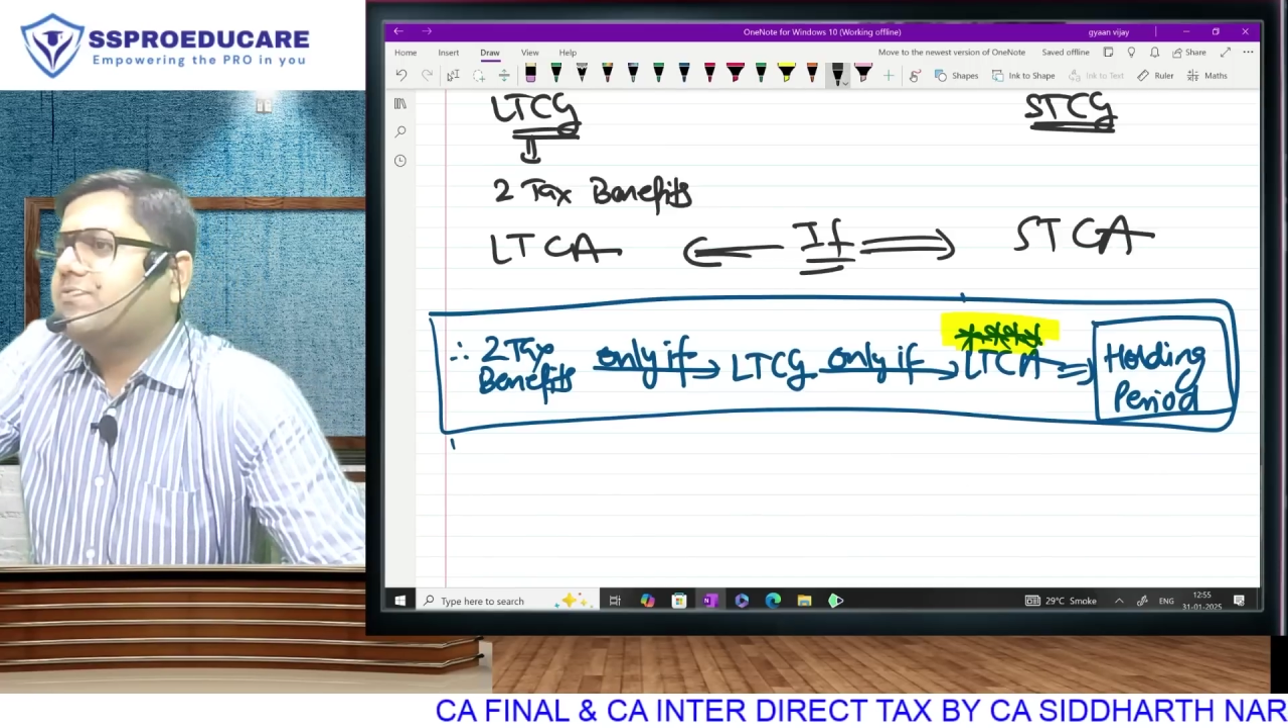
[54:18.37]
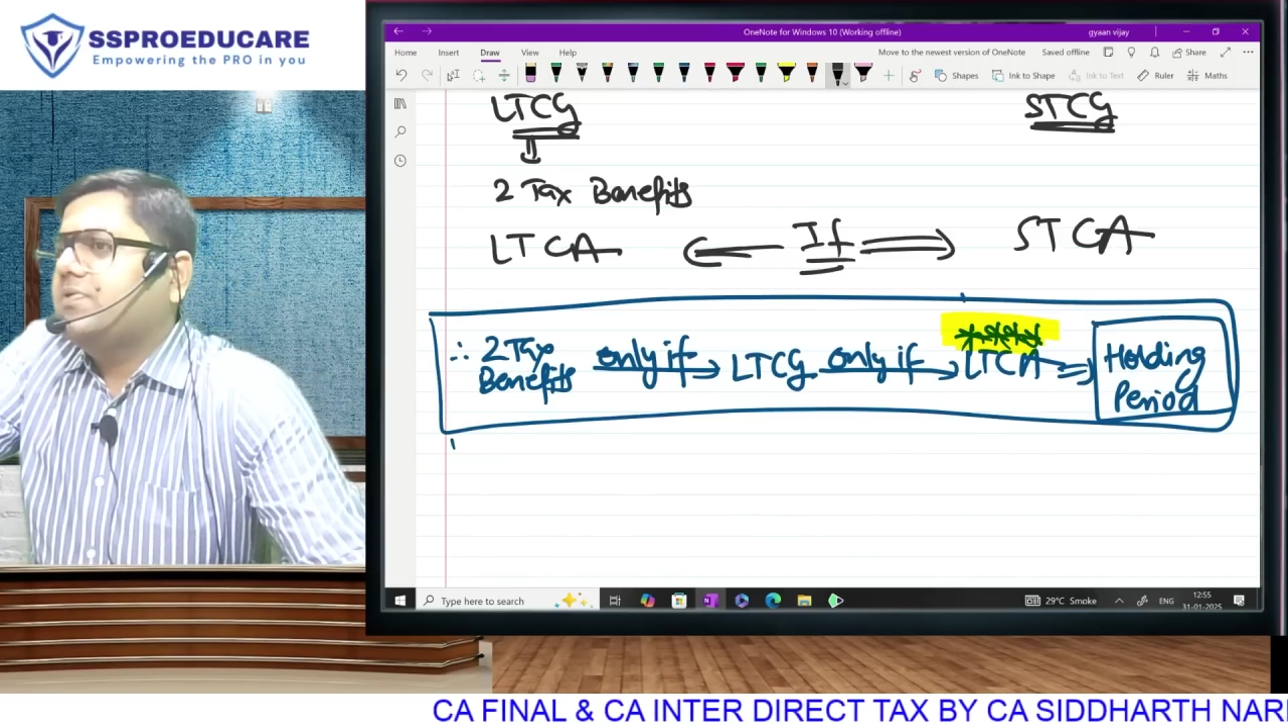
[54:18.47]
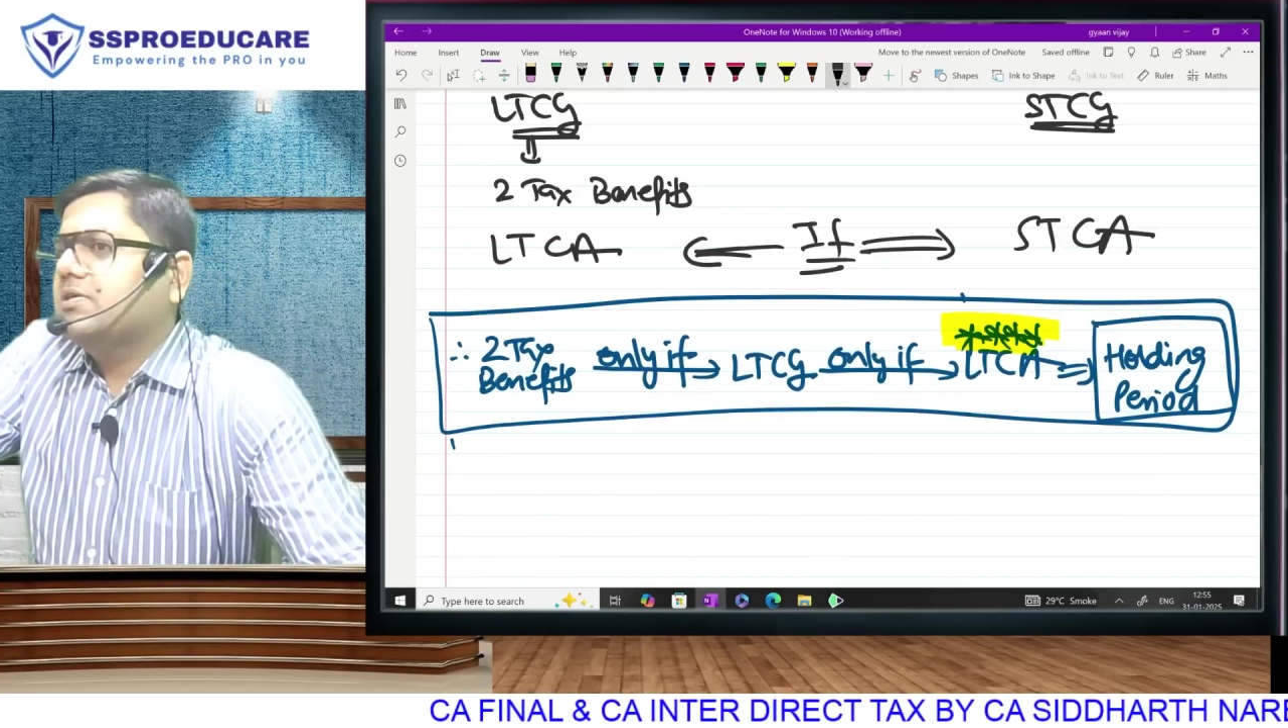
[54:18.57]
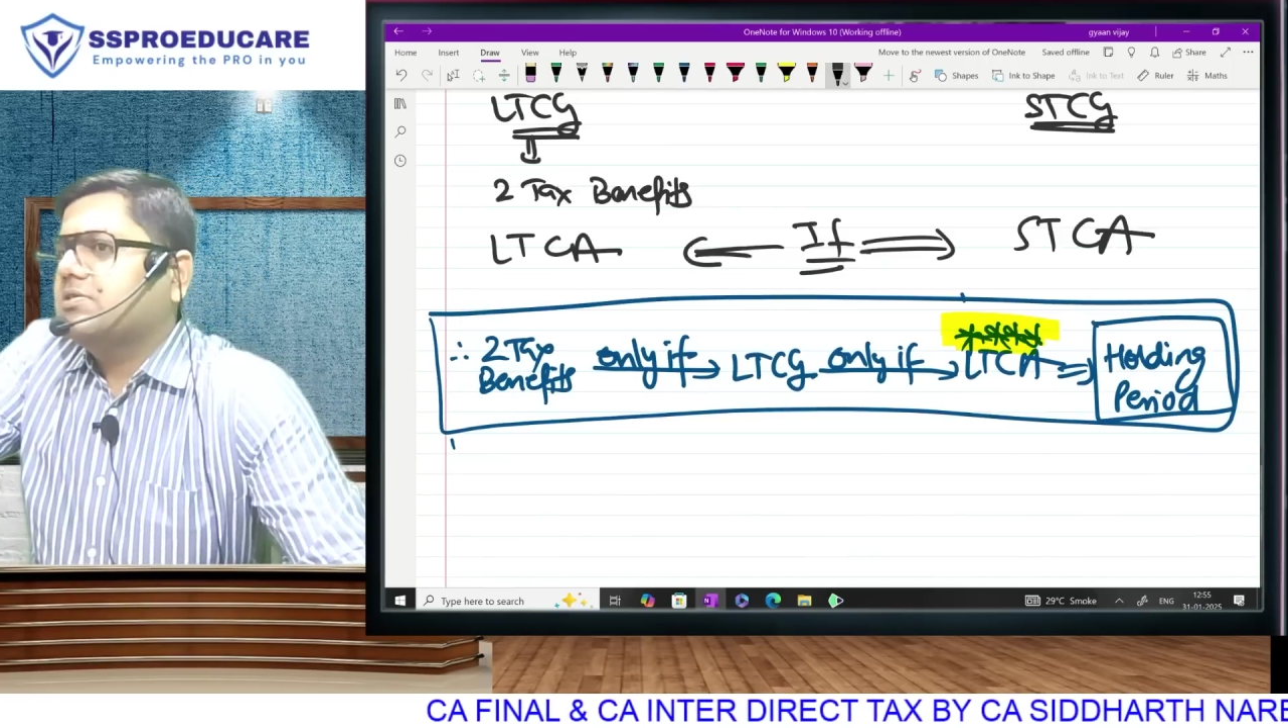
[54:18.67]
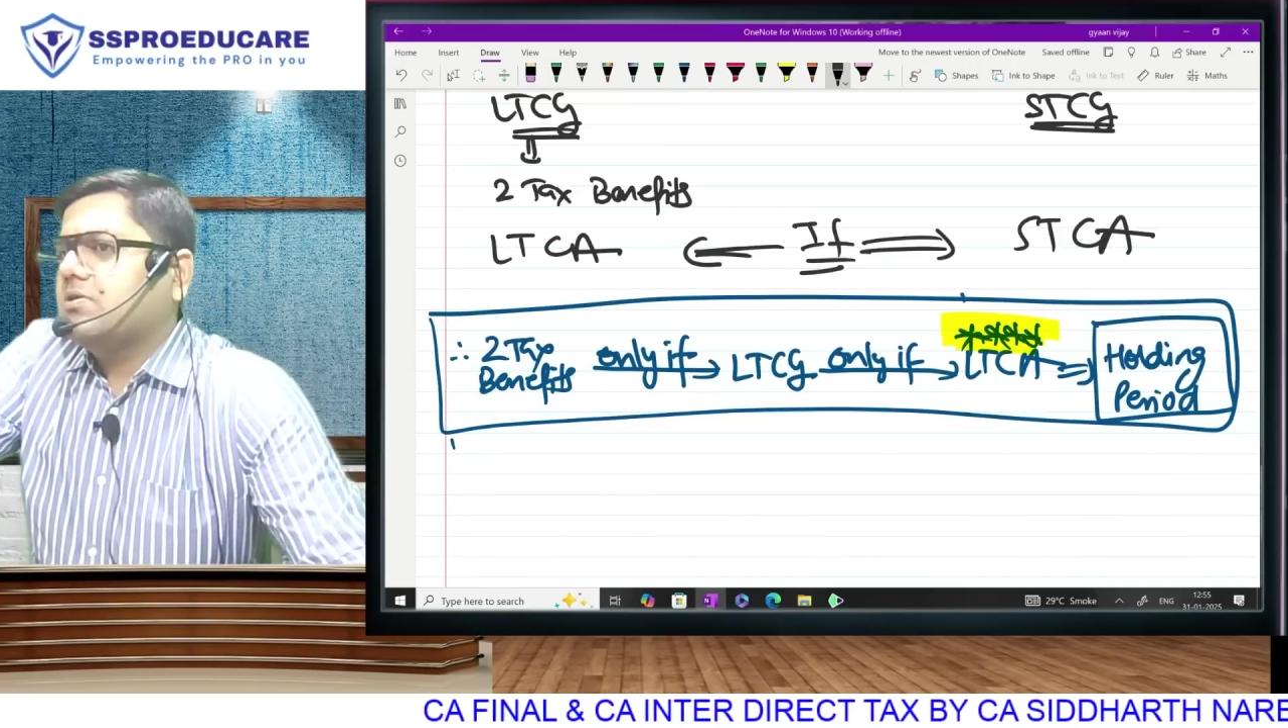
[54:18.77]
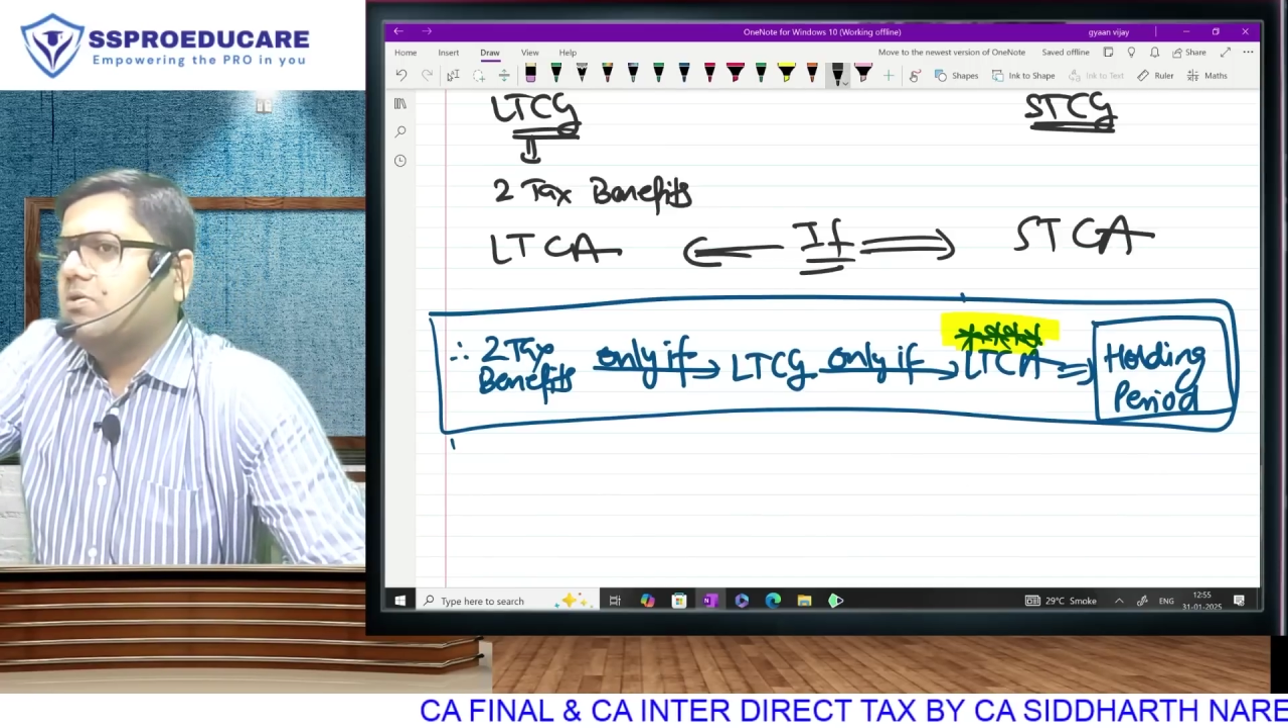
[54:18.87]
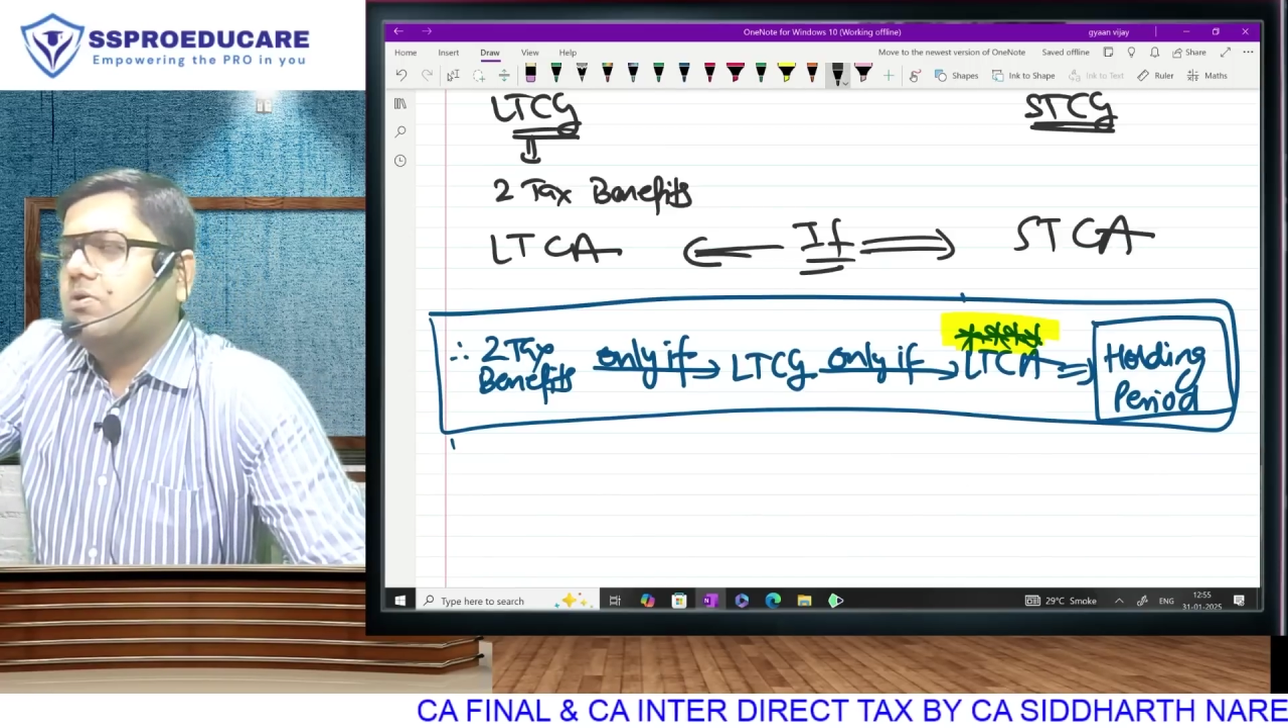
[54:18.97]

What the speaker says: 1st